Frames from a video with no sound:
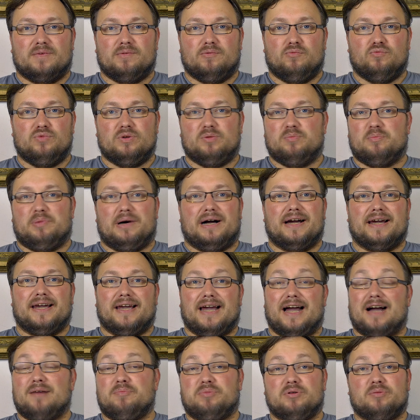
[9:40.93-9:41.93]
will buy
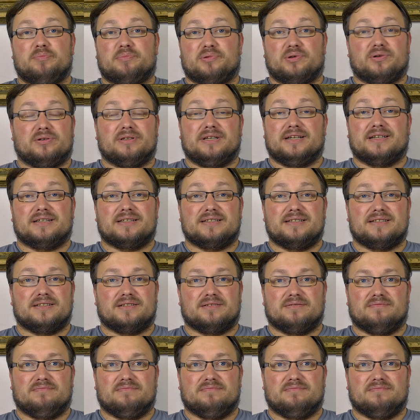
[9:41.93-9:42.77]
Apple products